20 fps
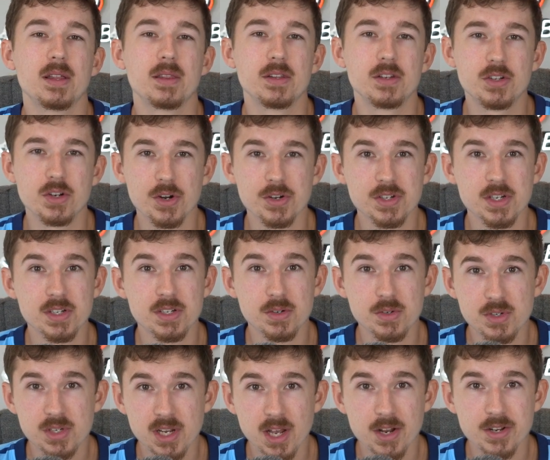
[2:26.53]
The jerseys
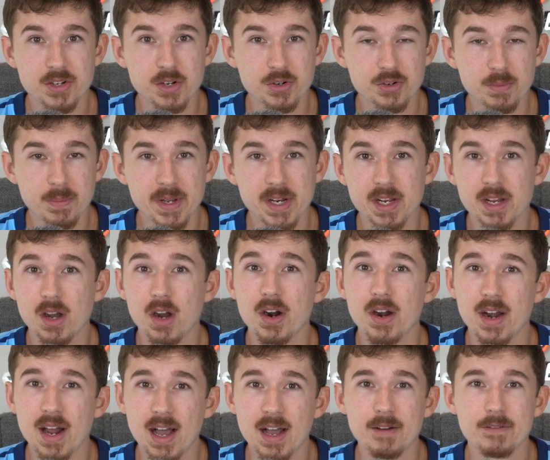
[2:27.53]
you see on social media are
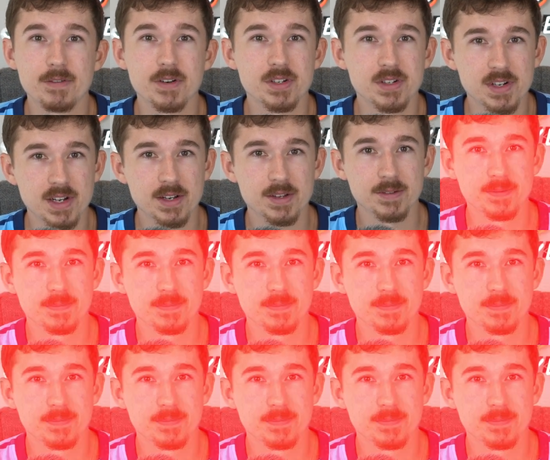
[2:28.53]
not for sale.